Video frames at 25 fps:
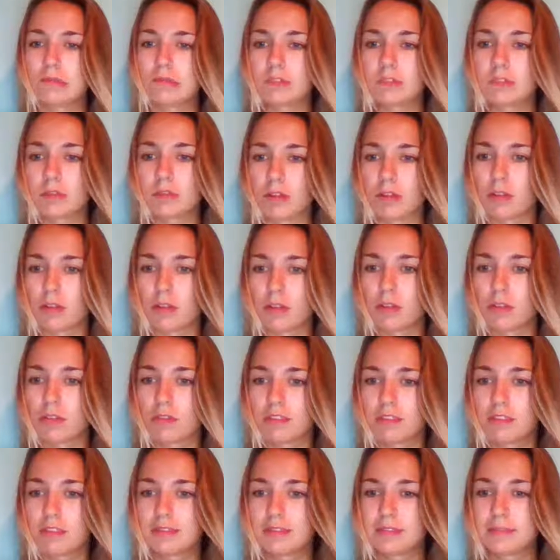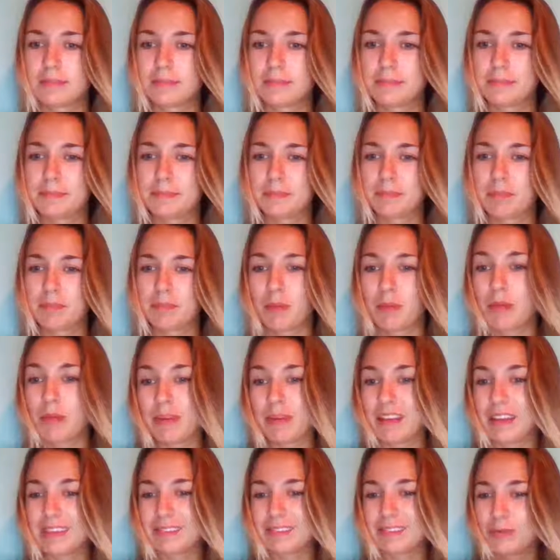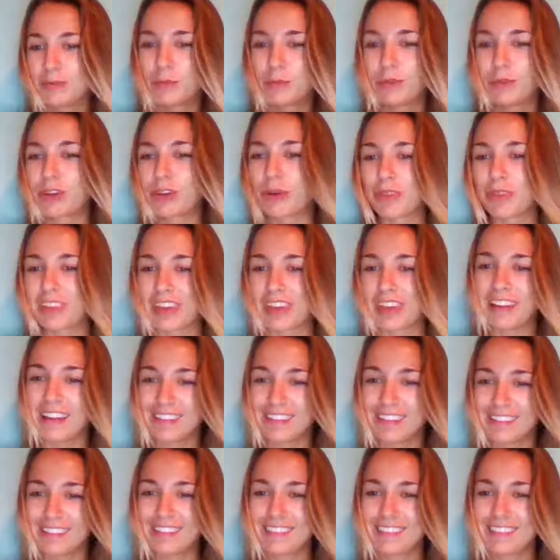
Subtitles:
So I don't know, but maybe we'll go with that.